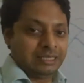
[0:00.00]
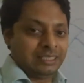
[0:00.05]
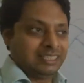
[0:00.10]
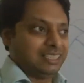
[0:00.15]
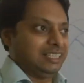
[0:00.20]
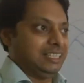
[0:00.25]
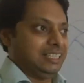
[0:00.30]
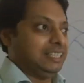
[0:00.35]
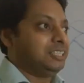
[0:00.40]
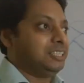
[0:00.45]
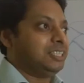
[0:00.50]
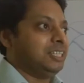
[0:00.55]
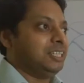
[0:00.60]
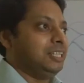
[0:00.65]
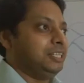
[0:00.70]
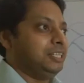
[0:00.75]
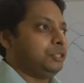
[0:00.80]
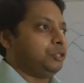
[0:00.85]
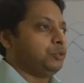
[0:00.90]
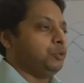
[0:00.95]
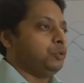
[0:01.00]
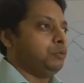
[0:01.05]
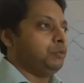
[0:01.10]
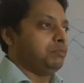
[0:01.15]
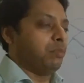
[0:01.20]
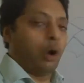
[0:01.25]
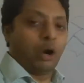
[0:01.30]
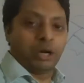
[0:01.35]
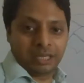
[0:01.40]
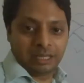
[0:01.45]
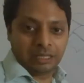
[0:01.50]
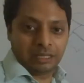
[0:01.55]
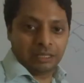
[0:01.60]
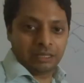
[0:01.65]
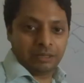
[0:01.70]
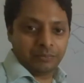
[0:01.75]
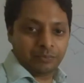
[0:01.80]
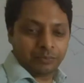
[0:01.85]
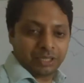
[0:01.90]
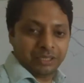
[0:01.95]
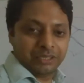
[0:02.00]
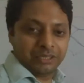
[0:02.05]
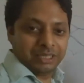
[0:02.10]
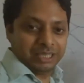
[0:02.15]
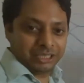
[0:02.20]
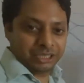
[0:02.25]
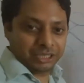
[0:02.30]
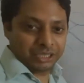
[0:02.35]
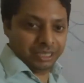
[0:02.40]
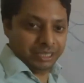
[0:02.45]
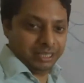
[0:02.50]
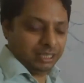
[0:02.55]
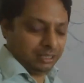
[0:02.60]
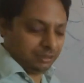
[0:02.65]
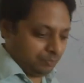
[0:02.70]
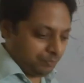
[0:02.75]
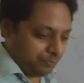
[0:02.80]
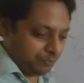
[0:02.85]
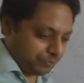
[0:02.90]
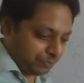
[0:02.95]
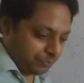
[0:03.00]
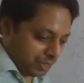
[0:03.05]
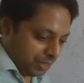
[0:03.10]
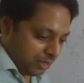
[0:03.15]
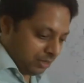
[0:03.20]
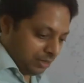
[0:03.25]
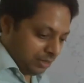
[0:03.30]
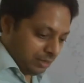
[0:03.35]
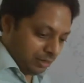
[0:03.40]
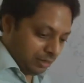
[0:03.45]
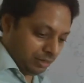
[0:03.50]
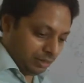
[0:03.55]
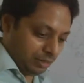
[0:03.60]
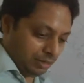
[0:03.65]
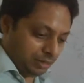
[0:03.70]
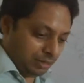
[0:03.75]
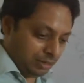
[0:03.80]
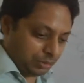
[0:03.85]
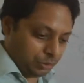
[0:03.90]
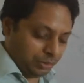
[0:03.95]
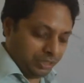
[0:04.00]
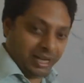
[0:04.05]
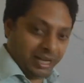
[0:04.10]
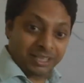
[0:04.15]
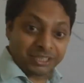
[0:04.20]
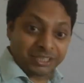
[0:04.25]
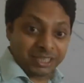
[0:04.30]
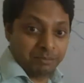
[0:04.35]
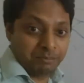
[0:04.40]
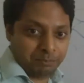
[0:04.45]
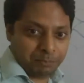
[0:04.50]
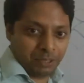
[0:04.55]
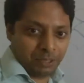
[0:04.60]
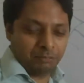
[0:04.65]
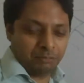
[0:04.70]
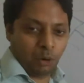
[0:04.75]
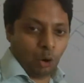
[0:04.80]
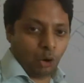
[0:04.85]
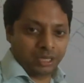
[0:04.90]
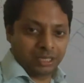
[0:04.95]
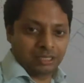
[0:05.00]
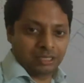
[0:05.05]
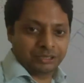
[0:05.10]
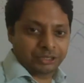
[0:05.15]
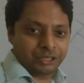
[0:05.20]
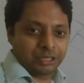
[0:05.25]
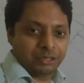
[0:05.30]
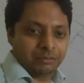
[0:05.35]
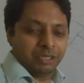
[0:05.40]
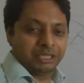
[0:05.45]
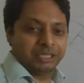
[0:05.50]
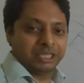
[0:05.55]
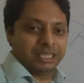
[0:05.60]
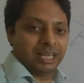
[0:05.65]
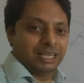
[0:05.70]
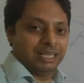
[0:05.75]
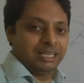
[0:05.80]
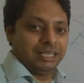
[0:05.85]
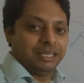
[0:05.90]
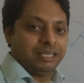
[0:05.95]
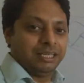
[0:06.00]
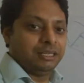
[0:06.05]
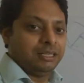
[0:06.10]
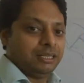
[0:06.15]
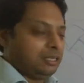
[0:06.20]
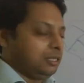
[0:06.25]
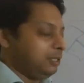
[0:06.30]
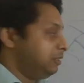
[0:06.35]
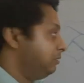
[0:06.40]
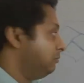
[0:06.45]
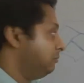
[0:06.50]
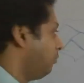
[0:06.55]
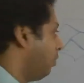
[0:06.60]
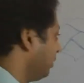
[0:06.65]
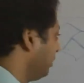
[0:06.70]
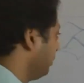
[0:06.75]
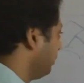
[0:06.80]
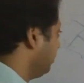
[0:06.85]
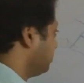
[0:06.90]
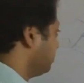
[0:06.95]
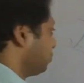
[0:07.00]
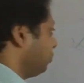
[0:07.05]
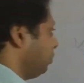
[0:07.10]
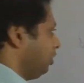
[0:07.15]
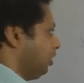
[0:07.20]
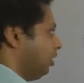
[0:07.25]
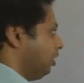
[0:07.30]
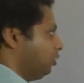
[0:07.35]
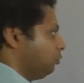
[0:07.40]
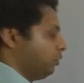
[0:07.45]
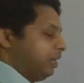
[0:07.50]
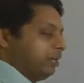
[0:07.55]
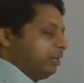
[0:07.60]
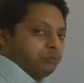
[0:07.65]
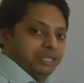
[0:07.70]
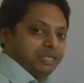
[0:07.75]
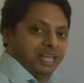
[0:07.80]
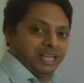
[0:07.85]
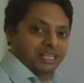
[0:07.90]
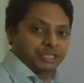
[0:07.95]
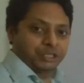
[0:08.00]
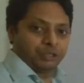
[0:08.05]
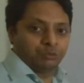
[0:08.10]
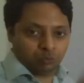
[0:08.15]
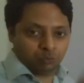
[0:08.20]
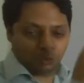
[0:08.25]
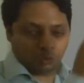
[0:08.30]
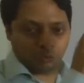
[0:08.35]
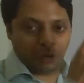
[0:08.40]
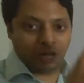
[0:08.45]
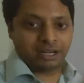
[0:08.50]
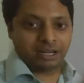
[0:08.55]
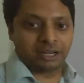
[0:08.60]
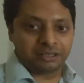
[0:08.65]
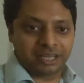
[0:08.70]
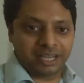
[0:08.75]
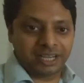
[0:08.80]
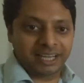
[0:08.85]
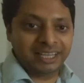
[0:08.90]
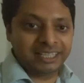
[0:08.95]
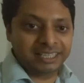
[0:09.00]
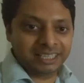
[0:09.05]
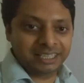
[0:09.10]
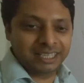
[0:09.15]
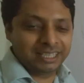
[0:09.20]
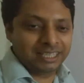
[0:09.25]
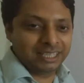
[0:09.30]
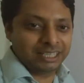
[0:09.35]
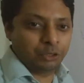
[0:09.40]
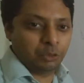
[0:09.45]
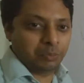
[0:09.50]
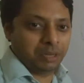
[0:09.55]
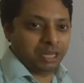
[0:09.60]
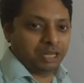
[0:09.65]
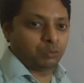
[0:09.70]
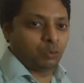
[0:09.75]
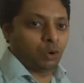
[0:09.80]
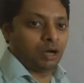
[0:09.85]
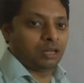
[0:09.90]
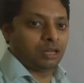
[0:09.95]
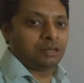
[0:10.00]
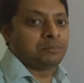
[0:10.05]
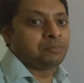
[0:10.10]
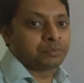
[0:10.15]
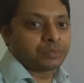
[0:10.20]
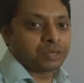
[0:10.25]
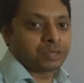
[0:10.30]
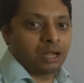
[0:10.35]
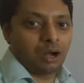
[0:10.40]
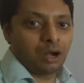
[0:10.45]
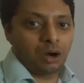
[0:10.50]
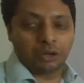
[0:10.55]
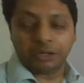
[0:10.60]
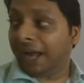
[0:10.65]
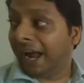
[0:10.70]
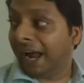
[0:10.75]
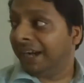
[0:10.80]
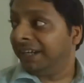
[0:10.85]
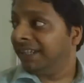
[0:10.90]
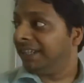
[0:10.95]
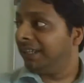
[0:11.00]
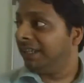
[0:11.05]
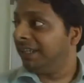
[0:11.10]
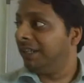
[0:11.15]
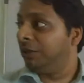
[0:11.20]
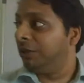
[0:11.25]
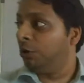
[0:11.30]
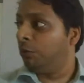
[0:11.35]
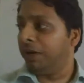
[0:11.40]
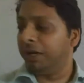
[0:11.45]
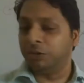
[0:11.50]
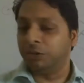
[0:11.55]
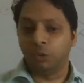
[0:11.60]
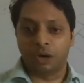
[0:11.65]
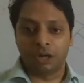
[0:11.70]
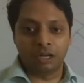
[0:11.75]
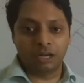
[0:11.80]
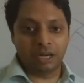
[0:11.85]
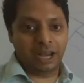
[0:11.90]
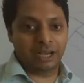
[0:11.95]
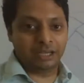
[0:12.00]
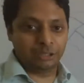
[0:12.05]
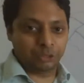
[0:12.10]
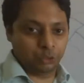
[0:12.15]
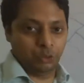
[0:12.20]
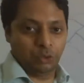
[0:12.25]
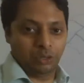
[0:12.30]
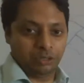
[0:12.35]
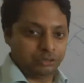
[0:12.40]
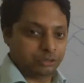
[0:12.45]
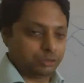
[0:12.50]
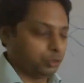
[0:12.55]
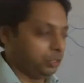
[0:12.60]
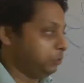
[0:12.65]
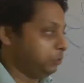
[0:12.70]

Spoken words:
easy to model this thing. So there are simple models, basically models where we assume 180-degree domain wall or 90-degree domain wall and so on. So you